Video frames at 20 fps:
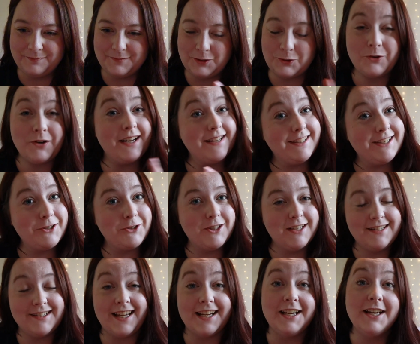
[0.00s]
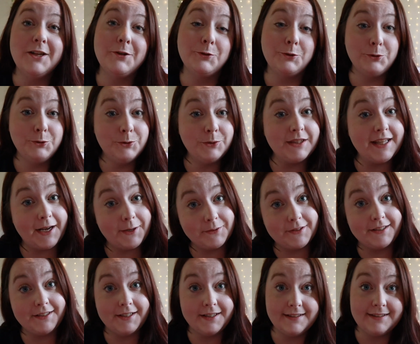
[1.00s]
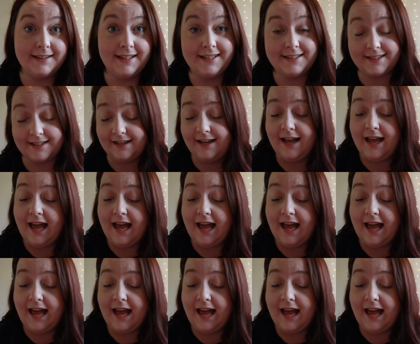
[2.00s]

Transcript: transitions, like 2,000 years later.